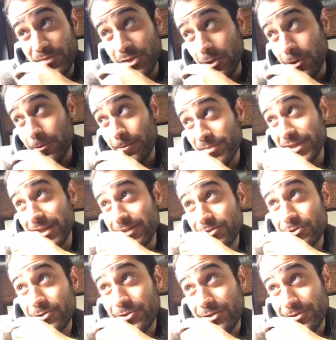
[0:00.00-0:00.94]
So the
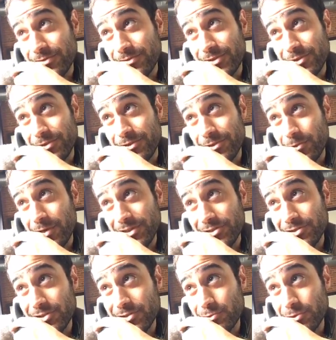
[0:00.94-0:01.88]
answer to the
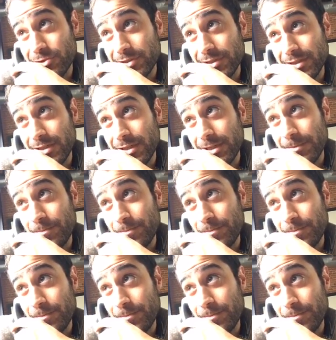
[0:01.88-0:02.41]
question is really,